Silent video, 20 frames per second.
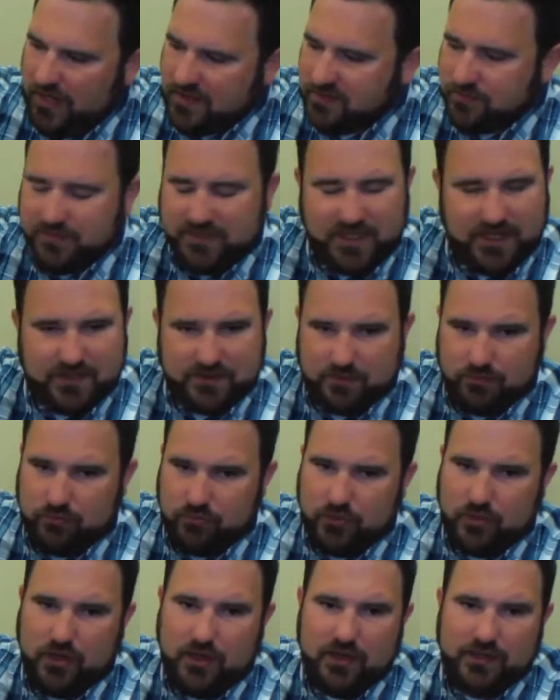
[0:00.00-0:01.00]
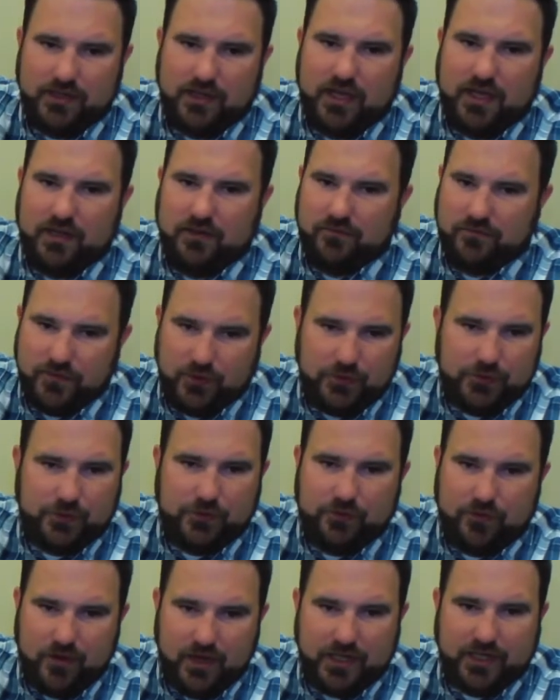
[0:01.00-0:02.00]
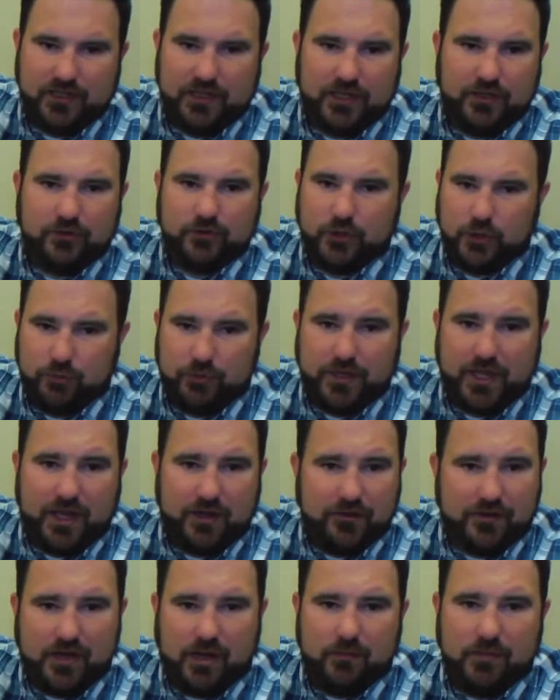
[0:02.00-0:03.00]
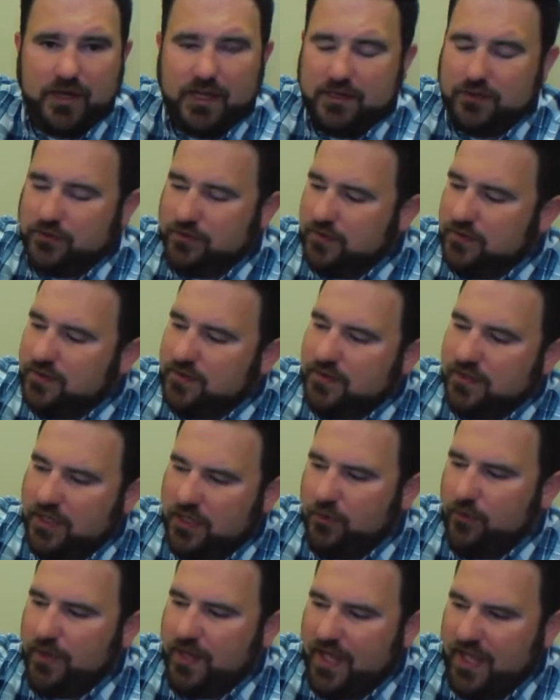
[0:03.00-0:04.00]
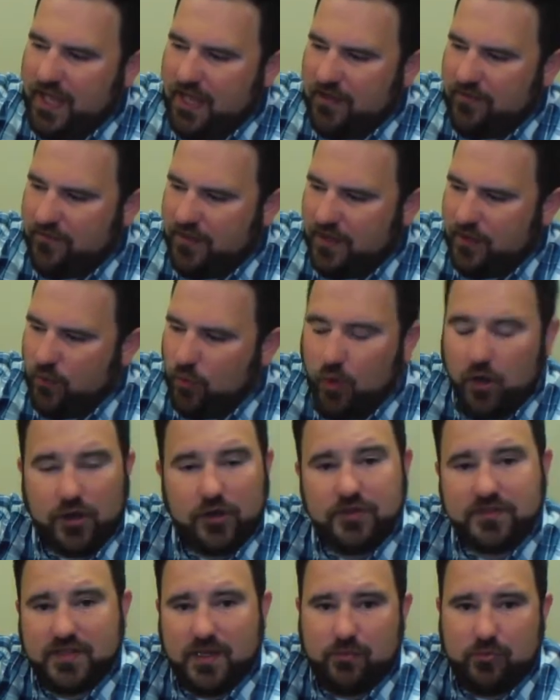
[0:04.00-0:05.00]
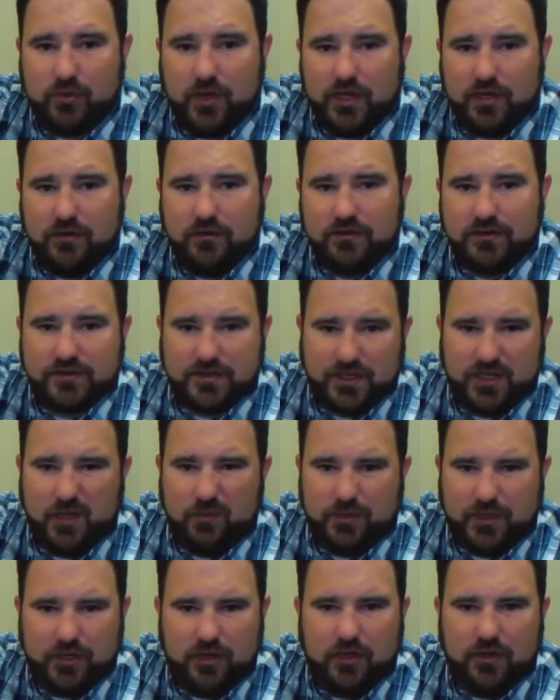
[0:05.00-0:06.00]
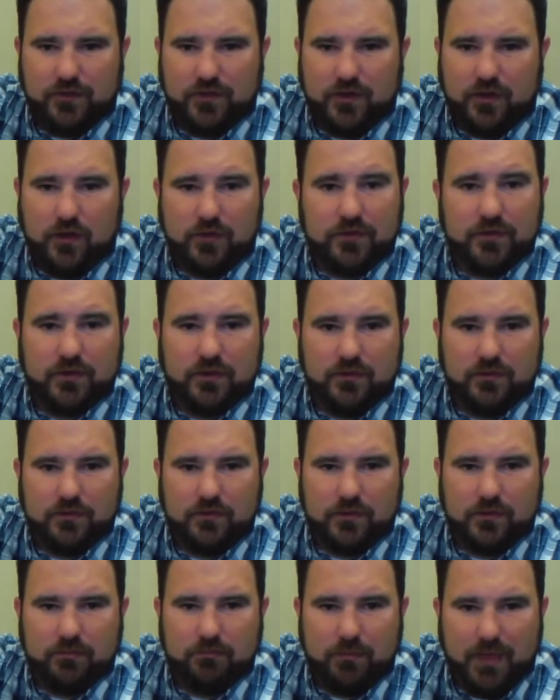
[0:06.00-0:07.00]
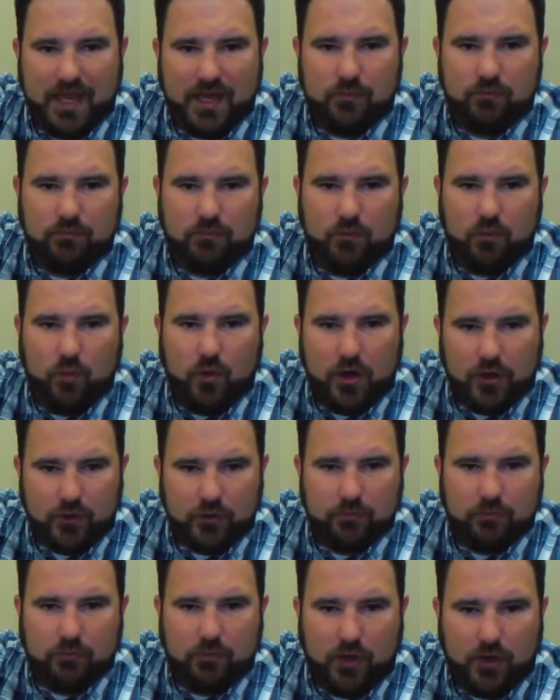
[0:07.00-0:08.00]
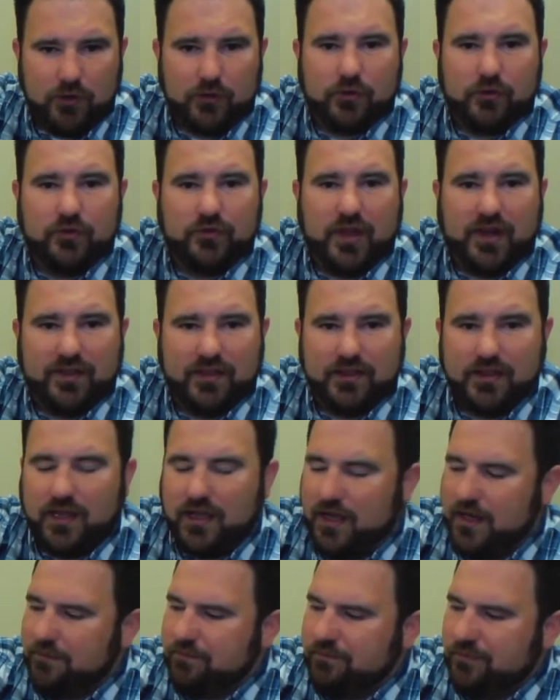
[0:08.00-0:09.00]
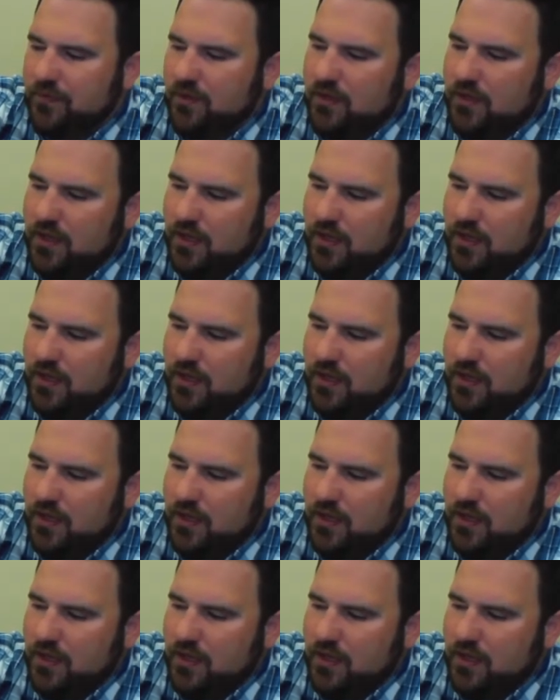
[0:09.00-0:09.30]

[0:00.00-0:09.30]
SMC has a broad line of filter, regulator, lubricator combinations. Here we have a water separator that's going to help get all the, all the, the main water particles out of the line.